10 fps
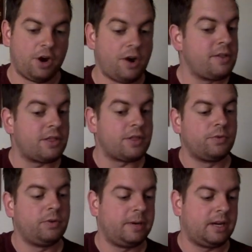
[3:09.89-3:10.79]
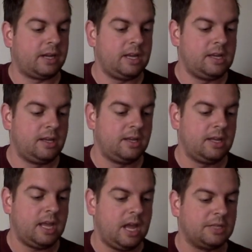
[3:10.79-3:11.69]
heard the rule book
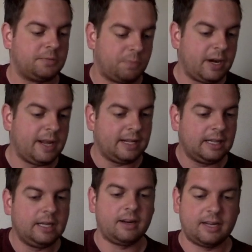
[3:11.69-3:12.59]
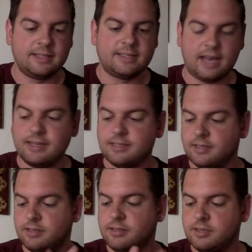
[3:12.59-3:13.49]
is pretty clear and concise
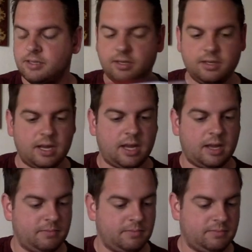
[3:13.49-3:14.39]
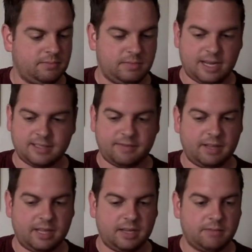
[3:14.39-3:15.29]
and tells
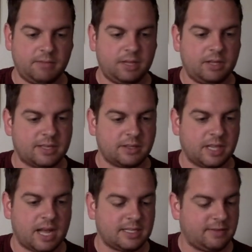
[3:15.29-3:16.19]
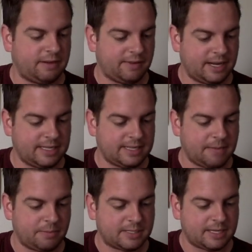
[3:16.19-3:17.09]
everything. It looks like there's lots of different
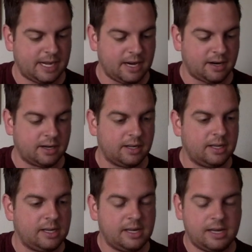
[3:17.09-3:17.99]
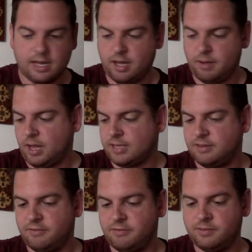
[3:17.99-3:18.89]
examples in here, lots
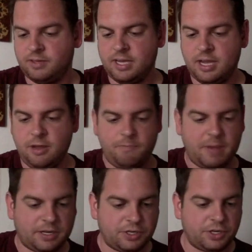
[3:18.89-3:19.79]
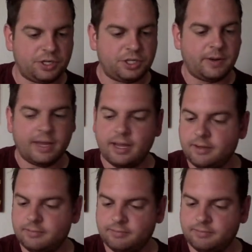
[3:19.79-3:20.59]
of pictures showing,